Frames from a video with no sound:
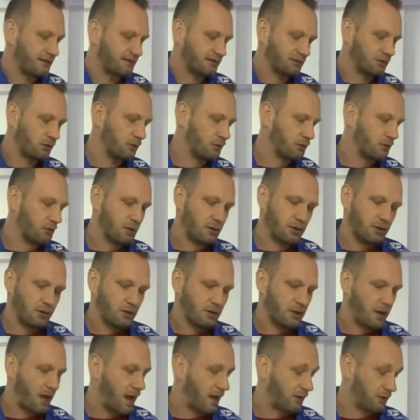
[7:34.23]
So
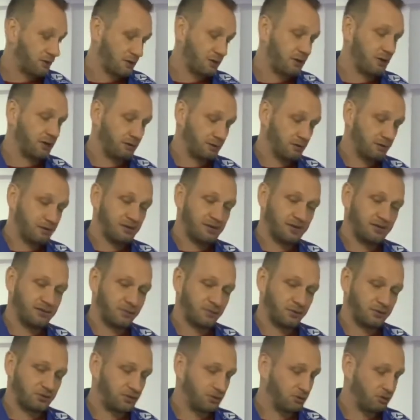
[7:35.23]
actually this
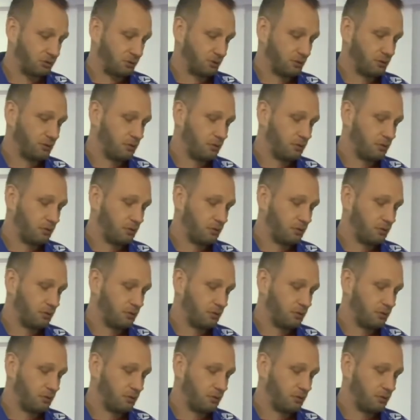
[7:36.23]
position